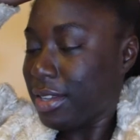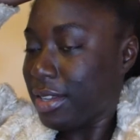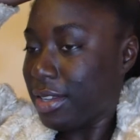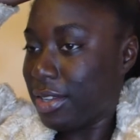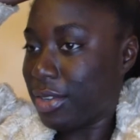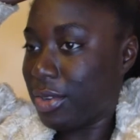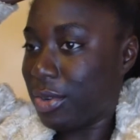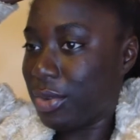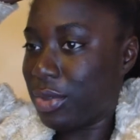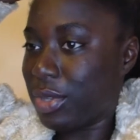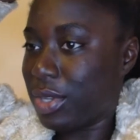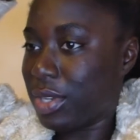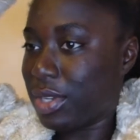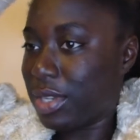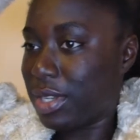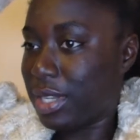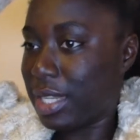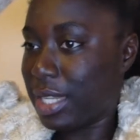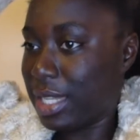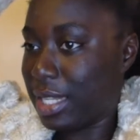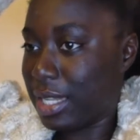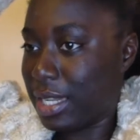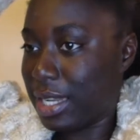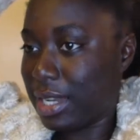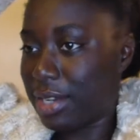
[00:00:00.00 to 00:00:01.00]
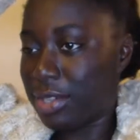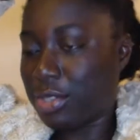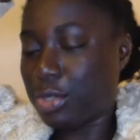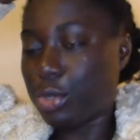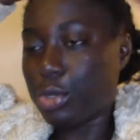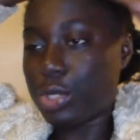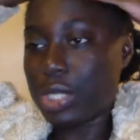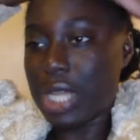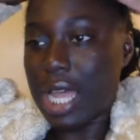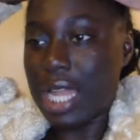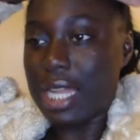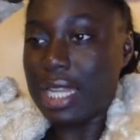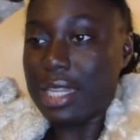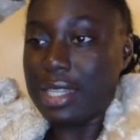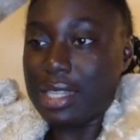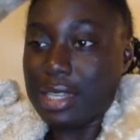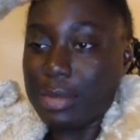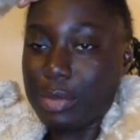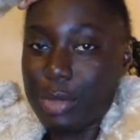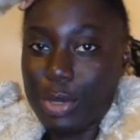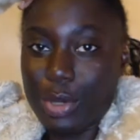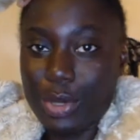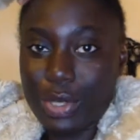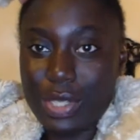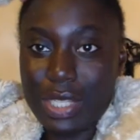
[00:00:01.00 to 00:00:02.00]
you know, that they're so talented
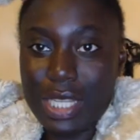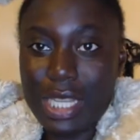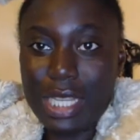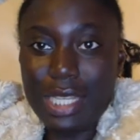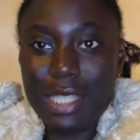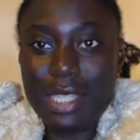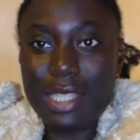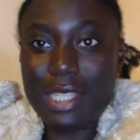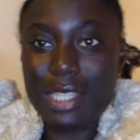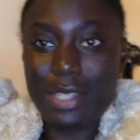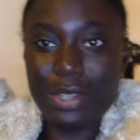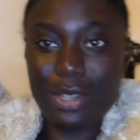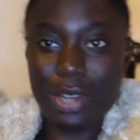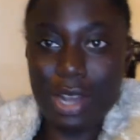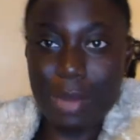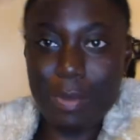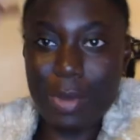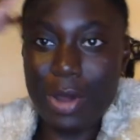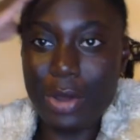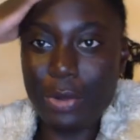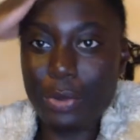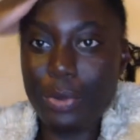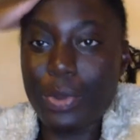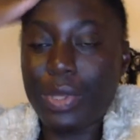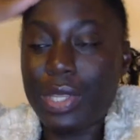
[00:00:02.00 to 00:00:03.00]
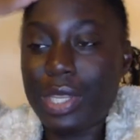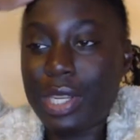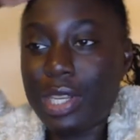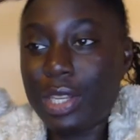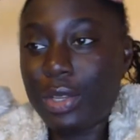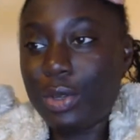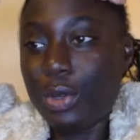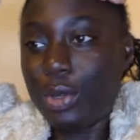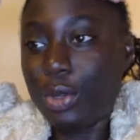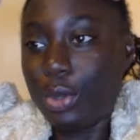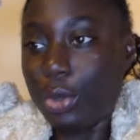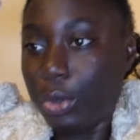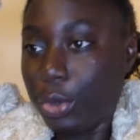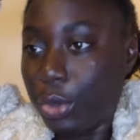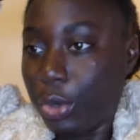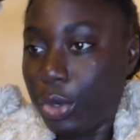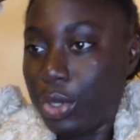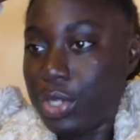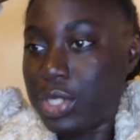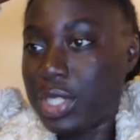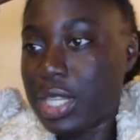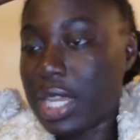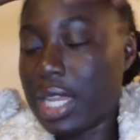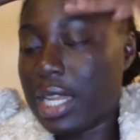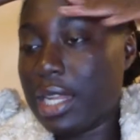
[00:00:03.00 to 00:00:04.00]
because they still come out with the new
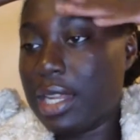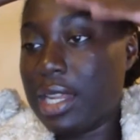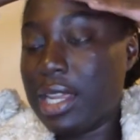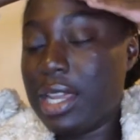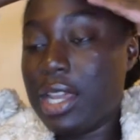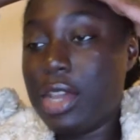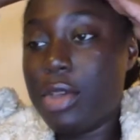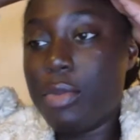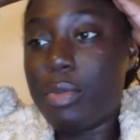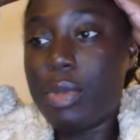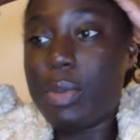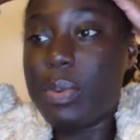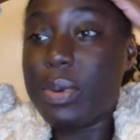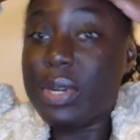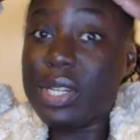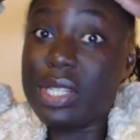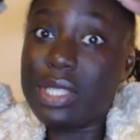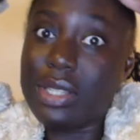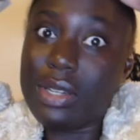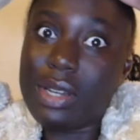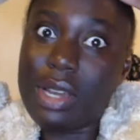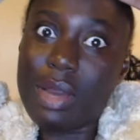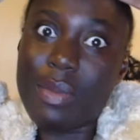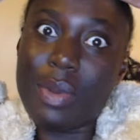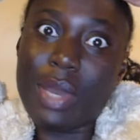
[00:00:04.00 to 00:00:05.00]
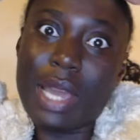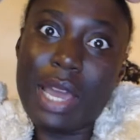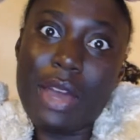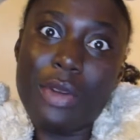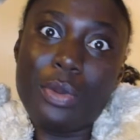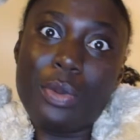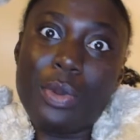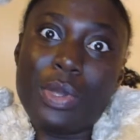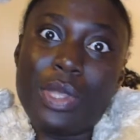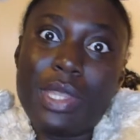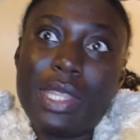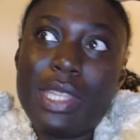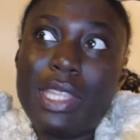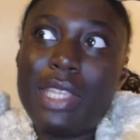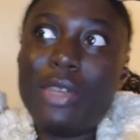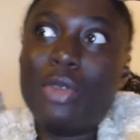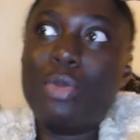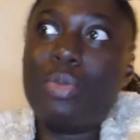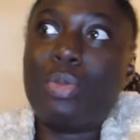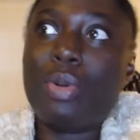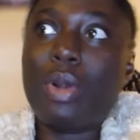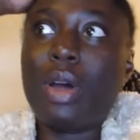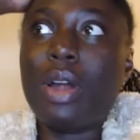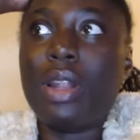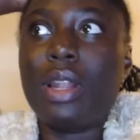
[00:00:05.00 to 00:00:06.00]
looks and people are still coming out with new
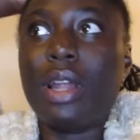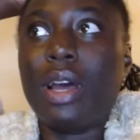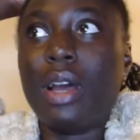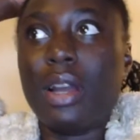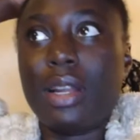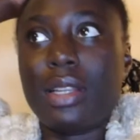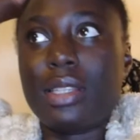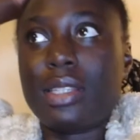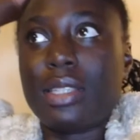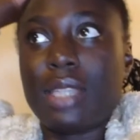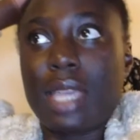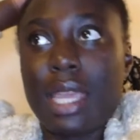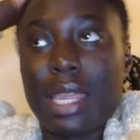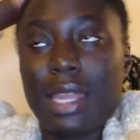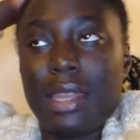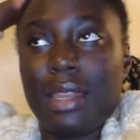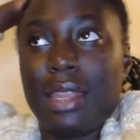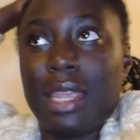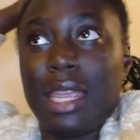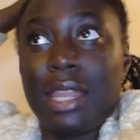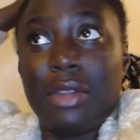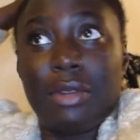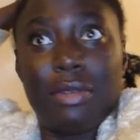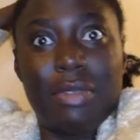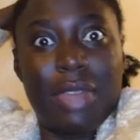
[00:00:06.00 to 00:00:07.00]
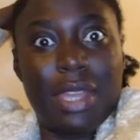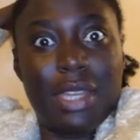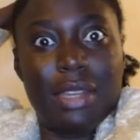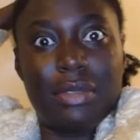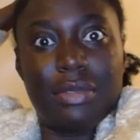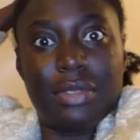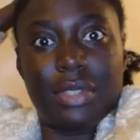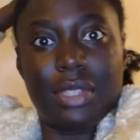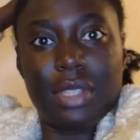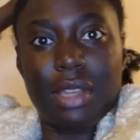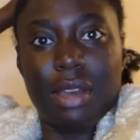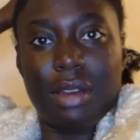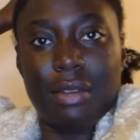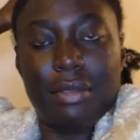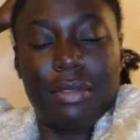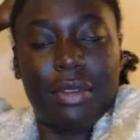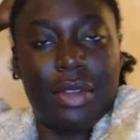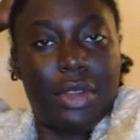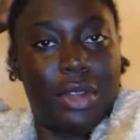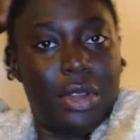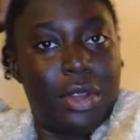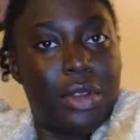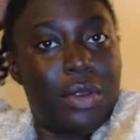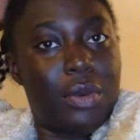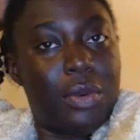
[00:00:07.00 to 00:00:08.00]
products and innovative stuff,
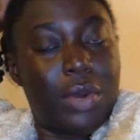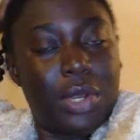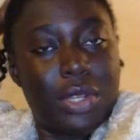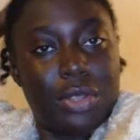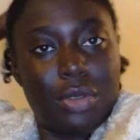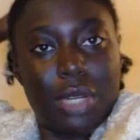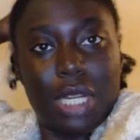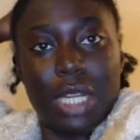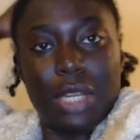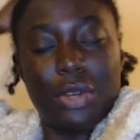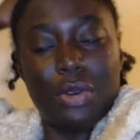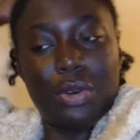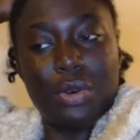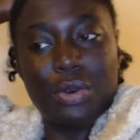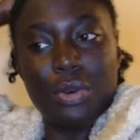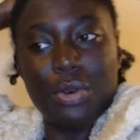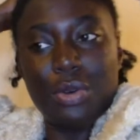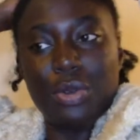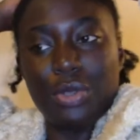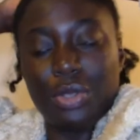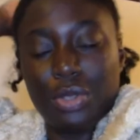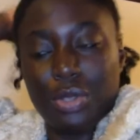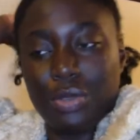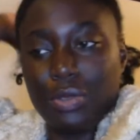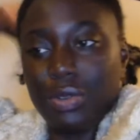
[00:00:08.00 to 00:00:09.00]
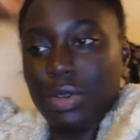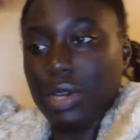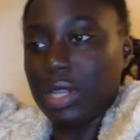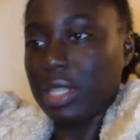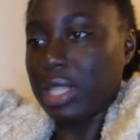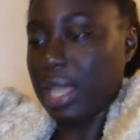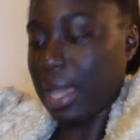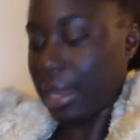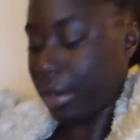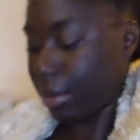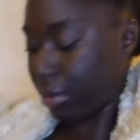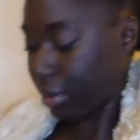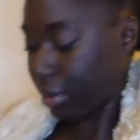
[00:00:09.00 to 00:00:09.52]
which is really cool. So you've got that